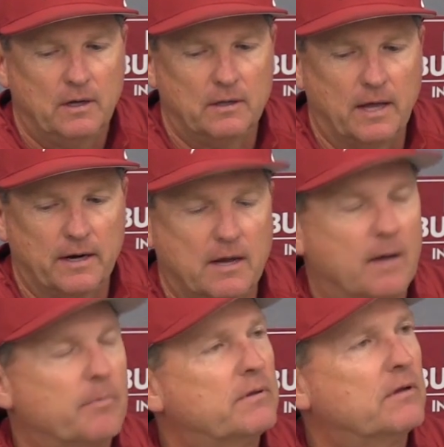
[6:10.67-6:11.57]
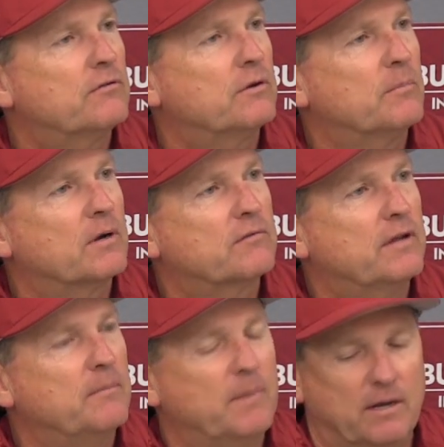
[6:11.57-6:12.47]
a lot of competition amongst
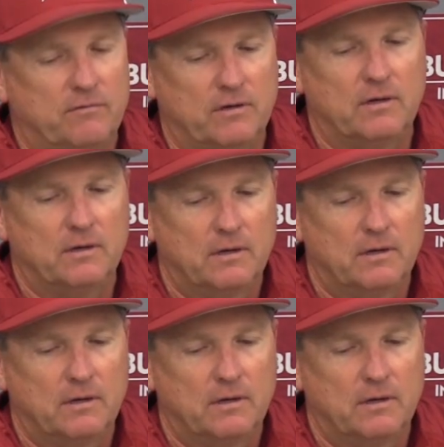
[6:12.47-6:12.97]
teammates it